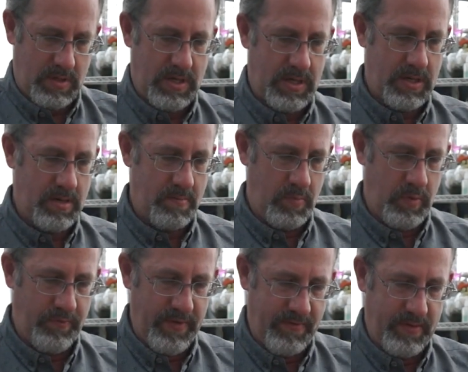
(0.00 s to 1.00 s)
Kind of
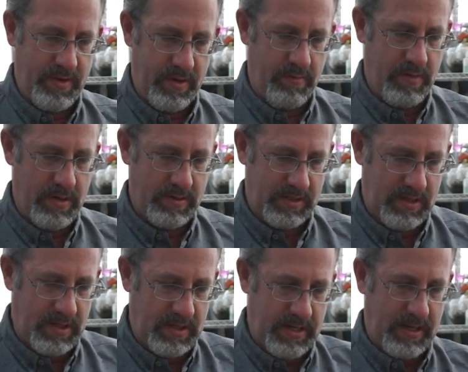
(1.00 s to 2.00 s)
move everything around until
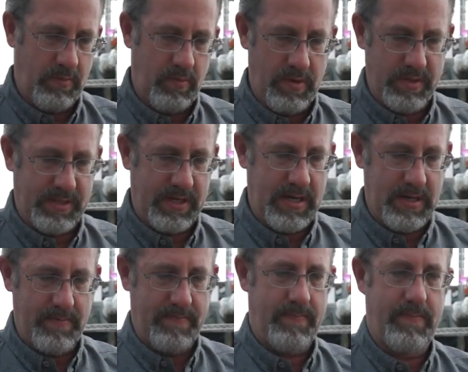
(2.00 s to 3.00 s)
I like where it's
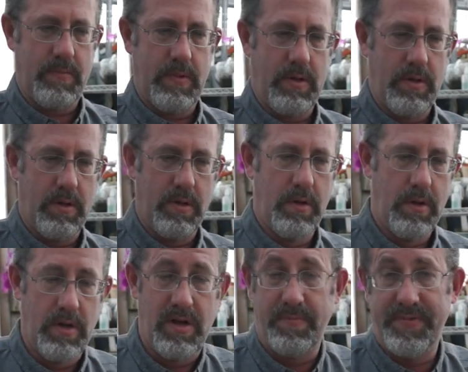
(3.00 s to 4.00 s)
at.
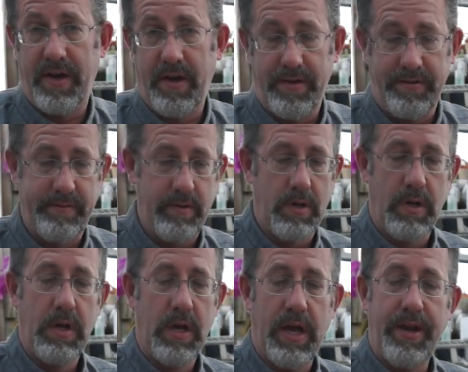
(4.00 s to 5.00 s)
I'm done.
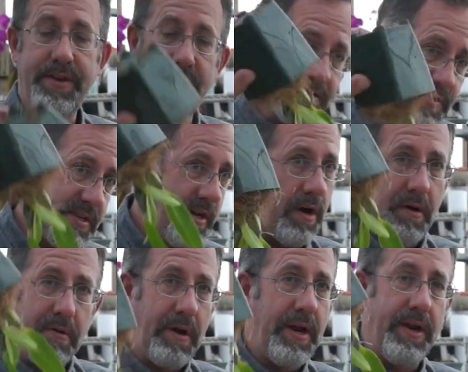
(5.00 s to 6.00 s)
And you can see
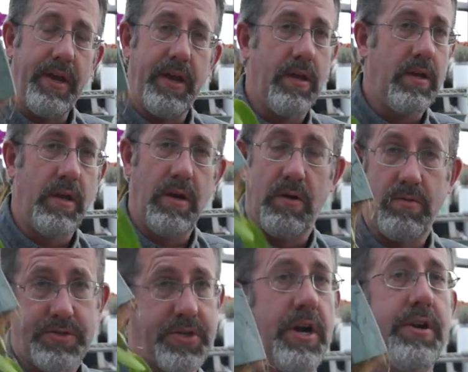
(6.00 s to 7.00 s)
already,
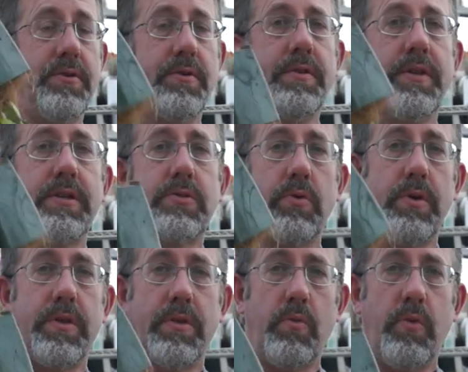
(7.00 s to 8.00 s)
try doing this
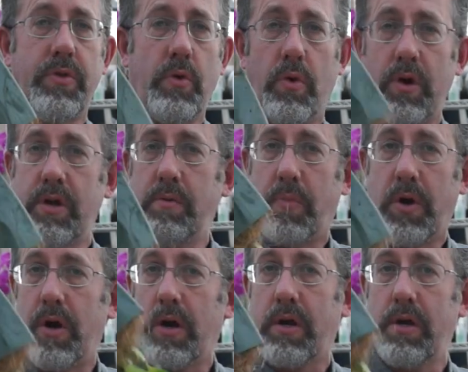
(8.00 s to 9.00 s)
with orchid
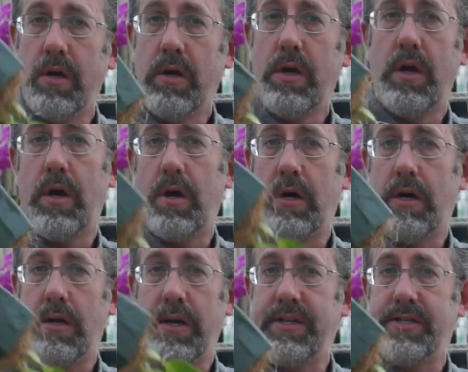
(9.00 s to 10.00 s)
bark.
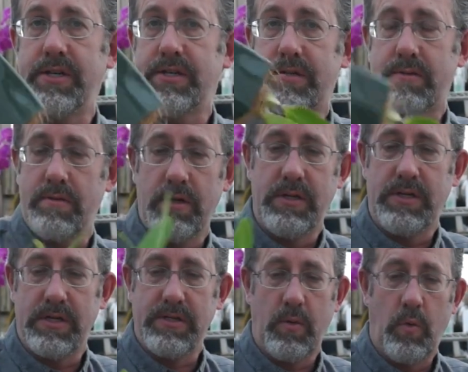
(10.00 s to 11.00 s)
It
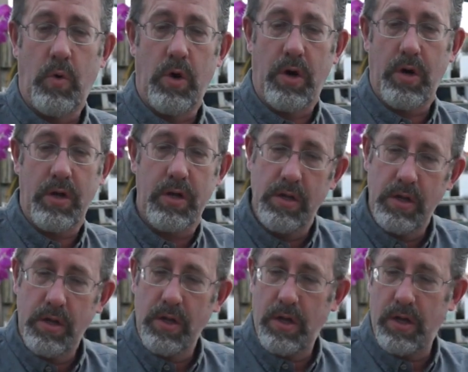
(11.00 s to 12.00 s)
doesn't work.
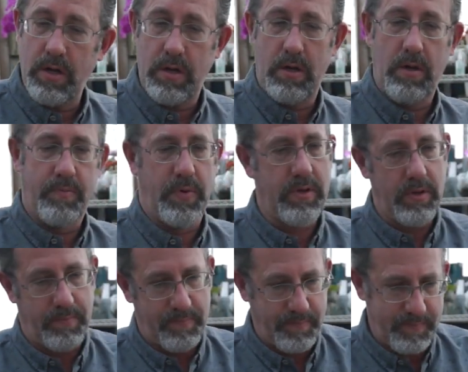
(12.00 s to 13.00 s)
Put the
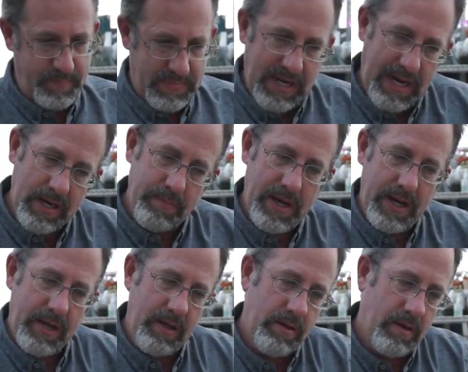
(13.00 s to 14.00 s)
tag
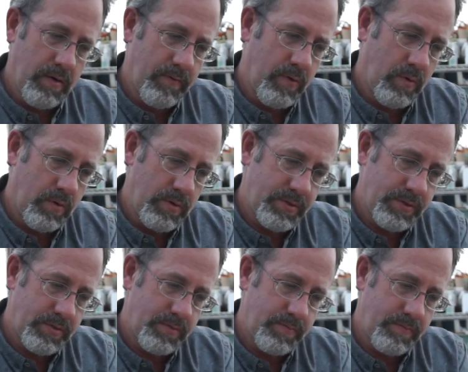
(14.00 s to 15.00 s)
back in there, of course.